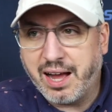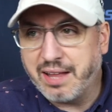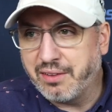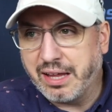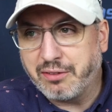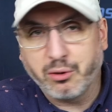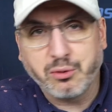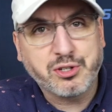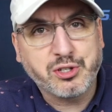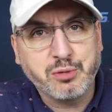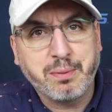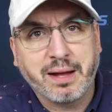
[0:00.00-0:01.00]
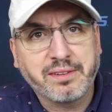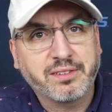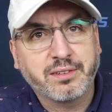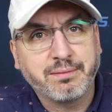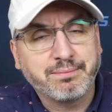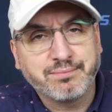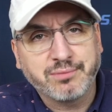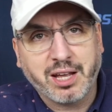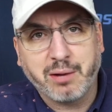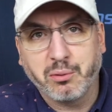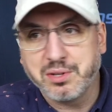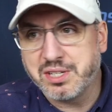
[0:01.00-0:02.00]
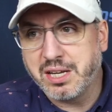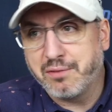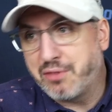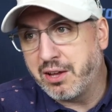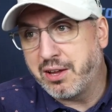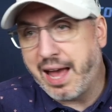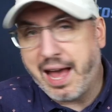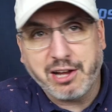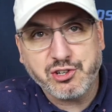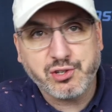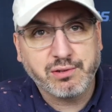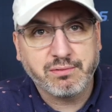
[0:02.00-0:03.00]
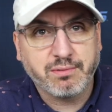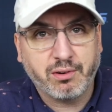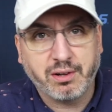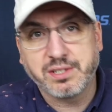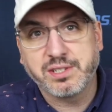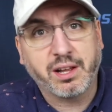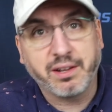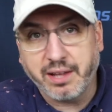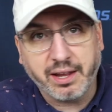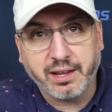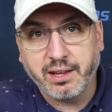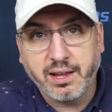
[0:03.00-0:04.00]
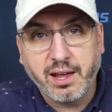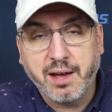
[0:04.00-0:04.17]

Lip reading: I like those two bets. Okay, we'll see if they cash on Sunday.